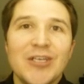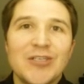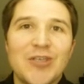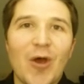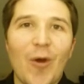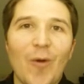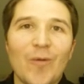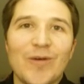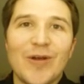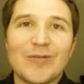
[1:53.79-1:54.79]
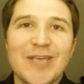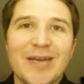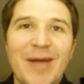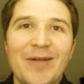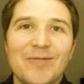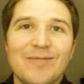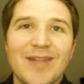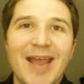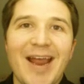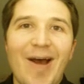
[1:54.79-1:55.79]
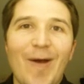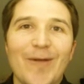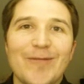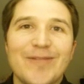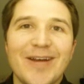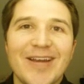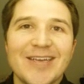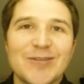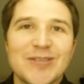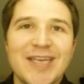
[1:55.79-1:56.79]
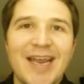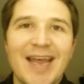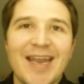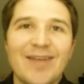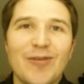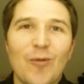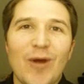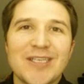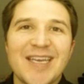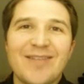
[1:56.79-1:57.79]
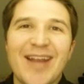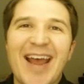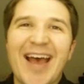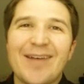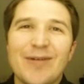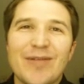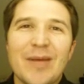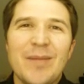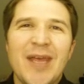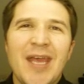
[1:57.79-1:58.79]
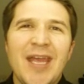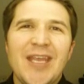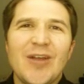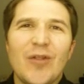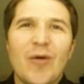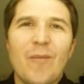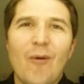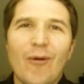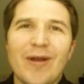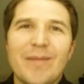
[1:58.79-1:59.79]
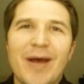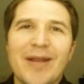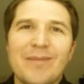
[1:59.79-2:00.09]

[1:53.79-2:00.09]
So go check them out. They are very interesting. And if you watch even half of them, you'll know more about